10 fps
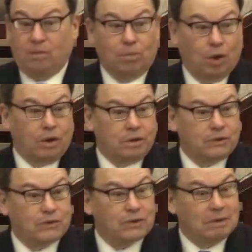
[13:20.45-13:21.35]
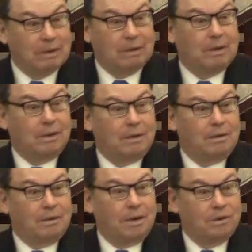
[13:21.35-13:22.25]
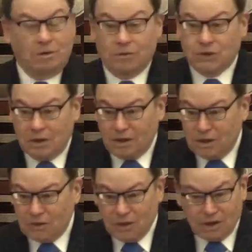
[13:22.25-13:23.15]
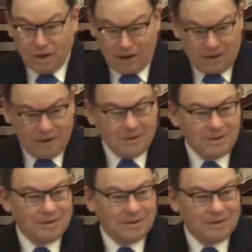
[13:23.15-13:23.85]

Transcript: books. I'd never seen anything like it.